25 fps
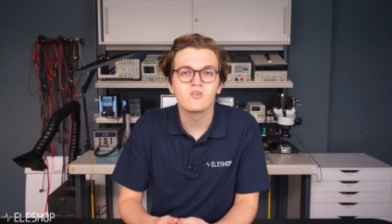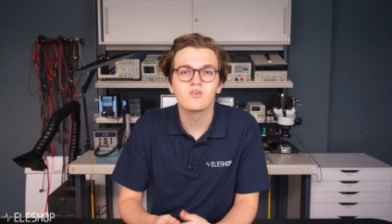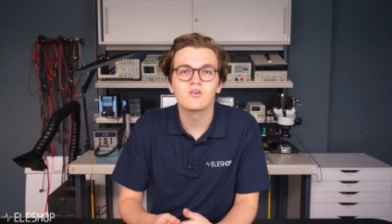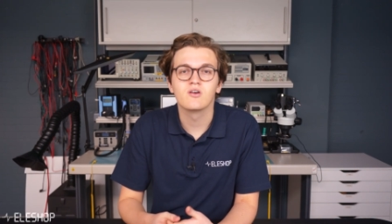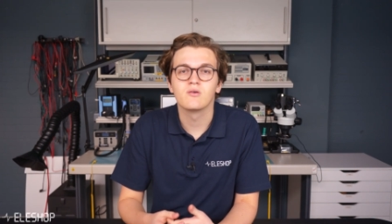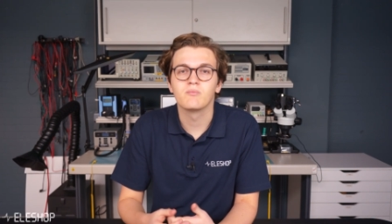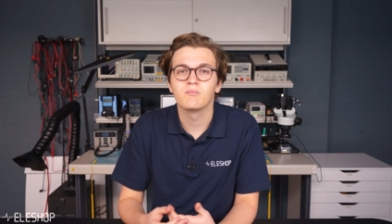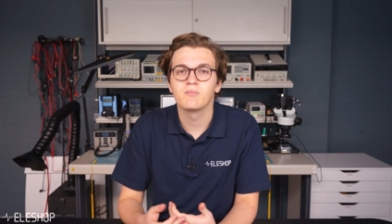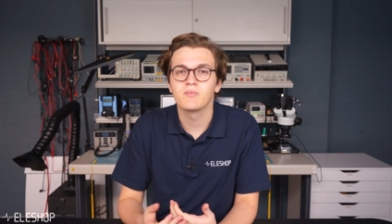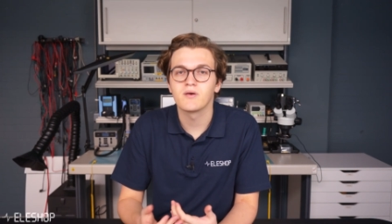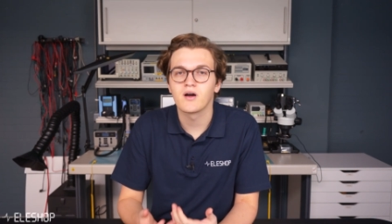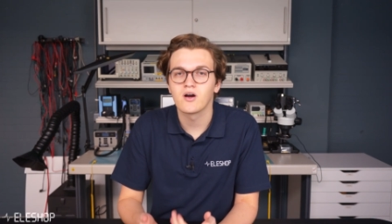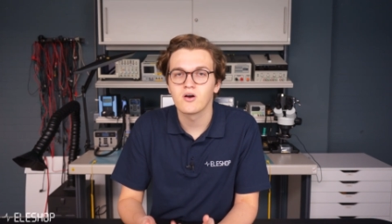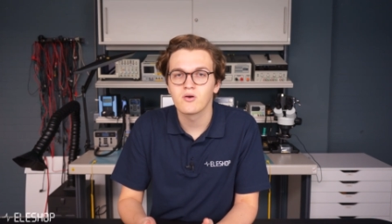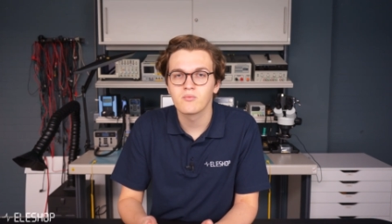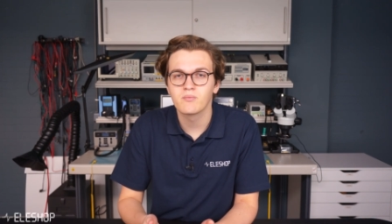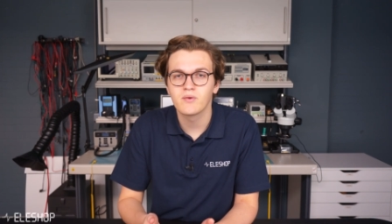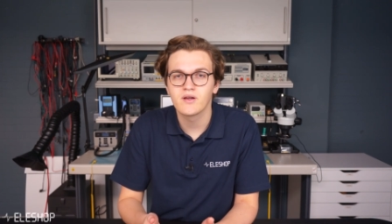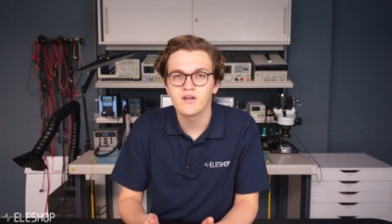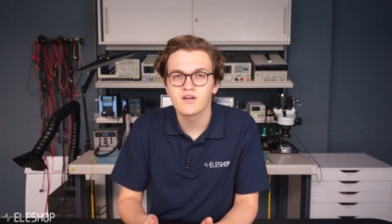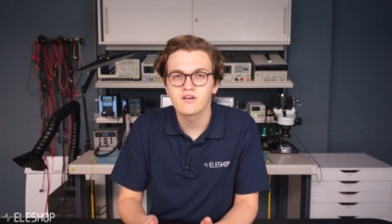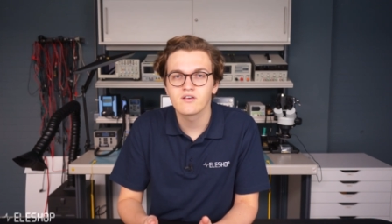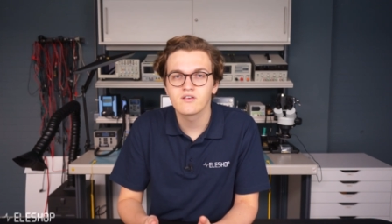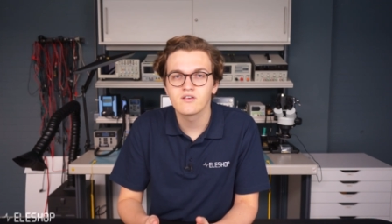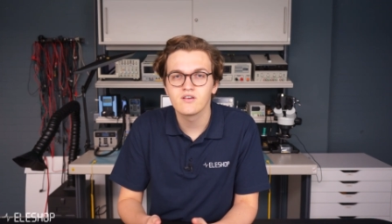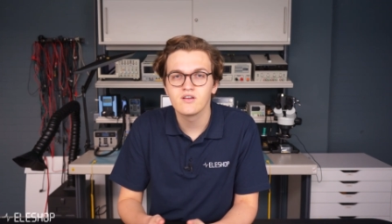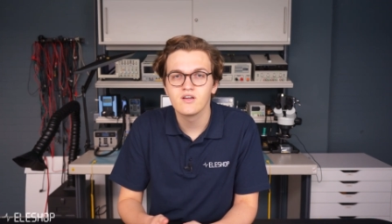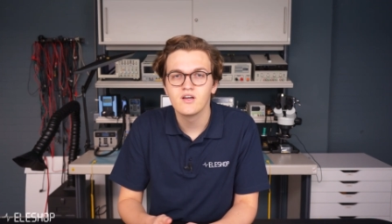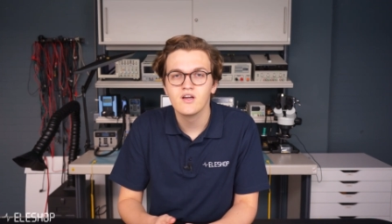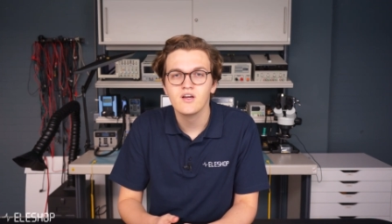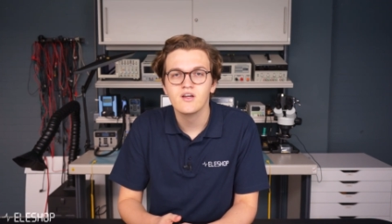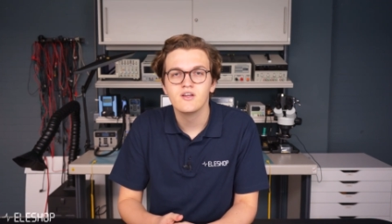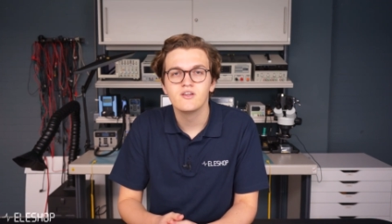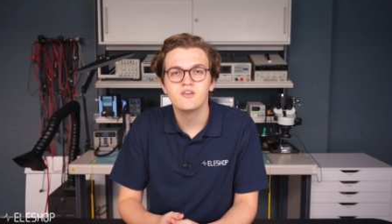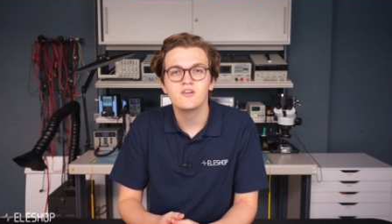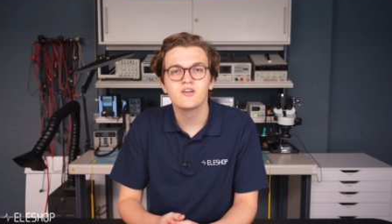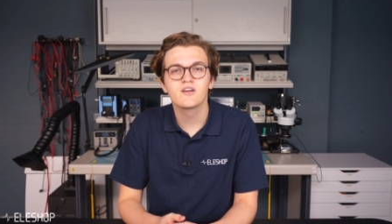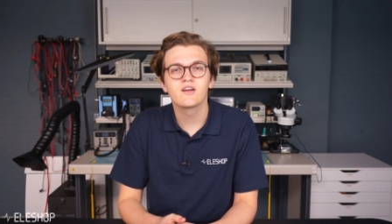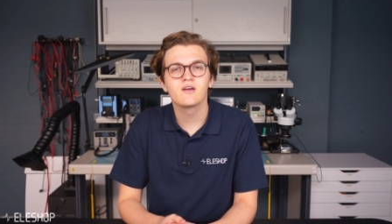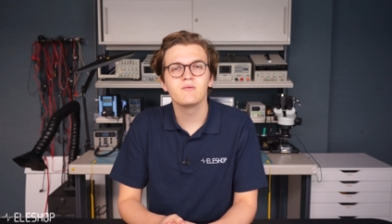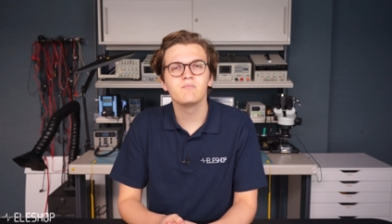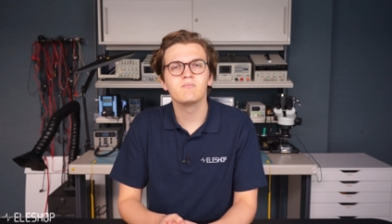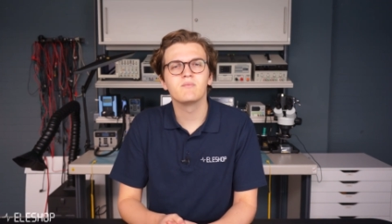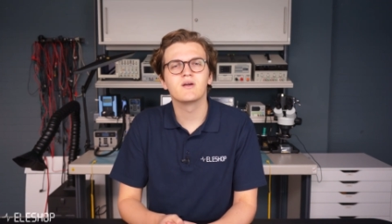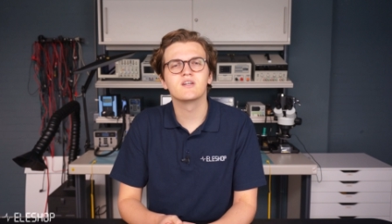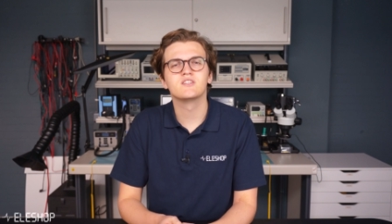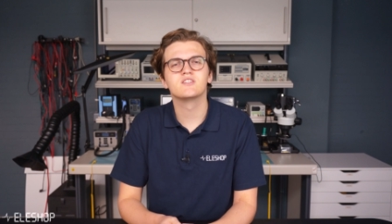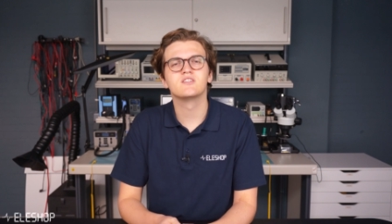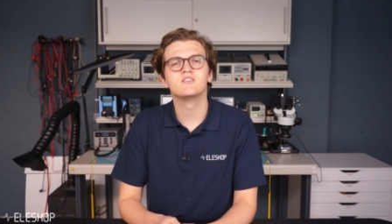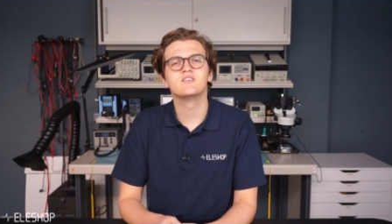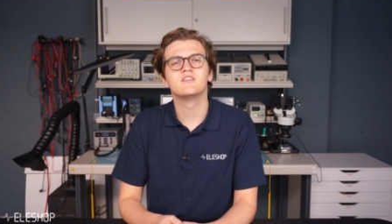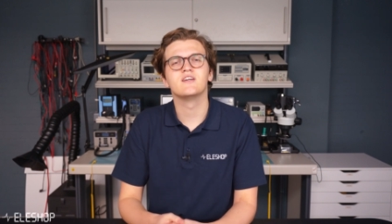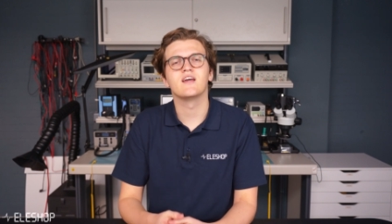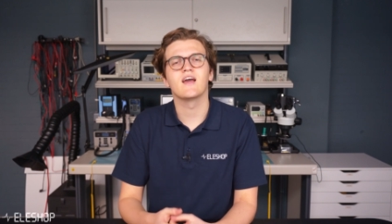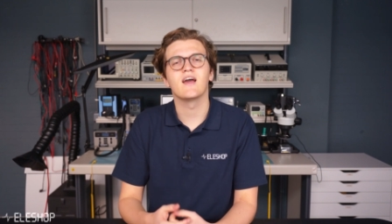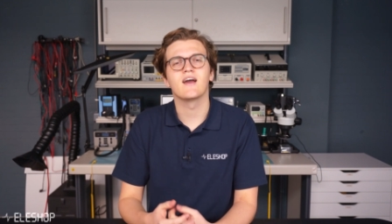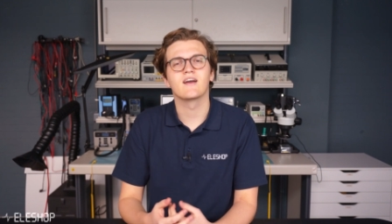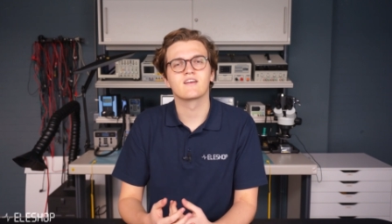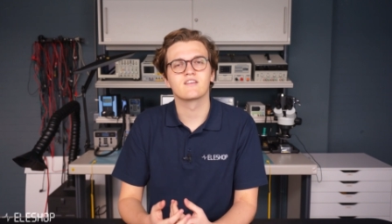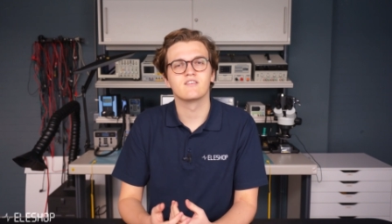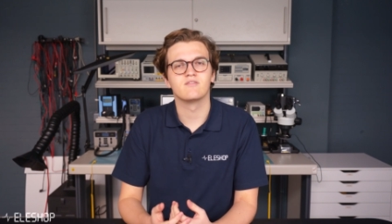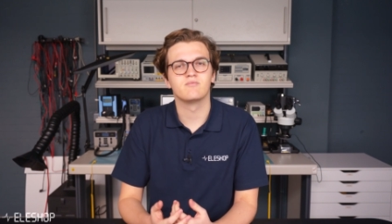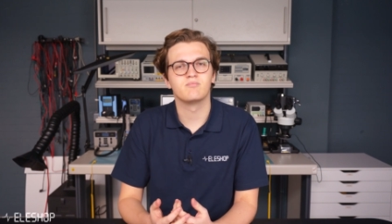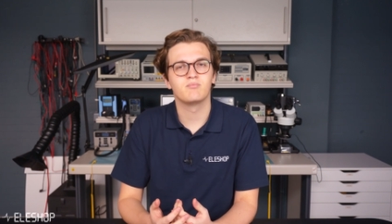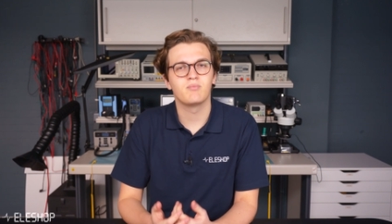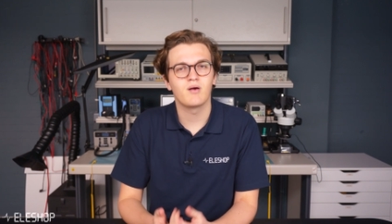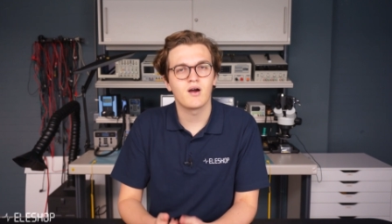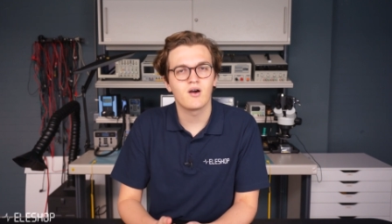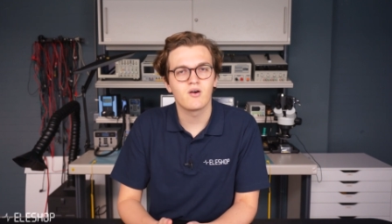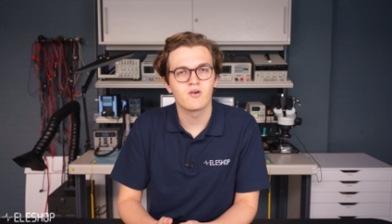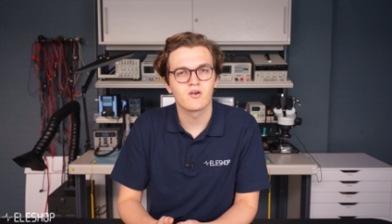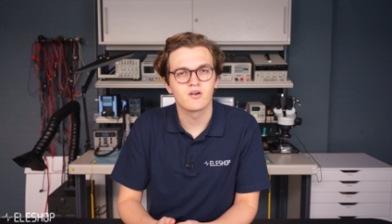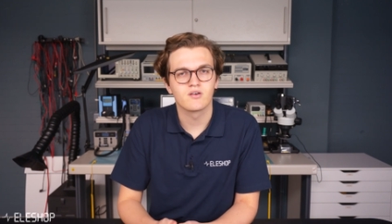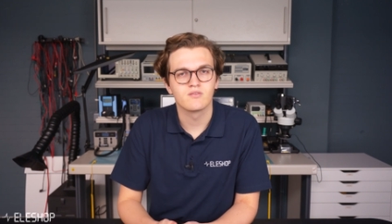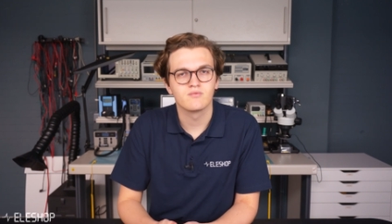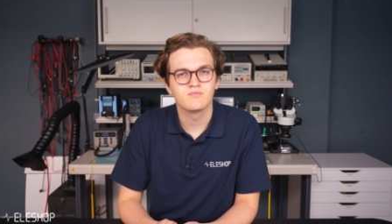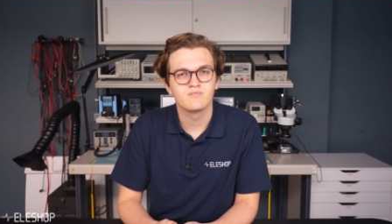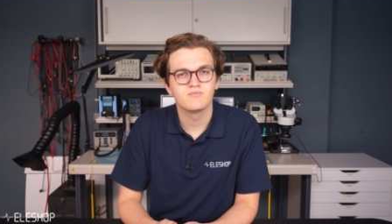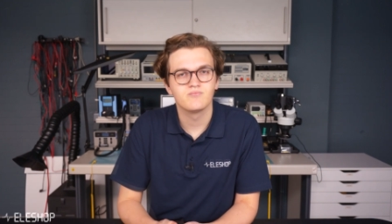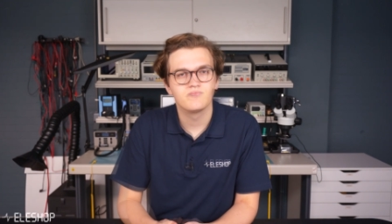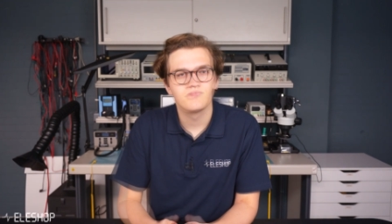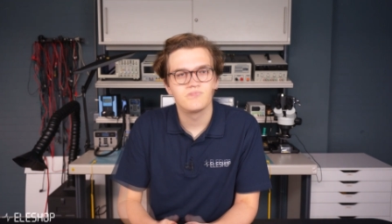or a power meter, you can measure the active power,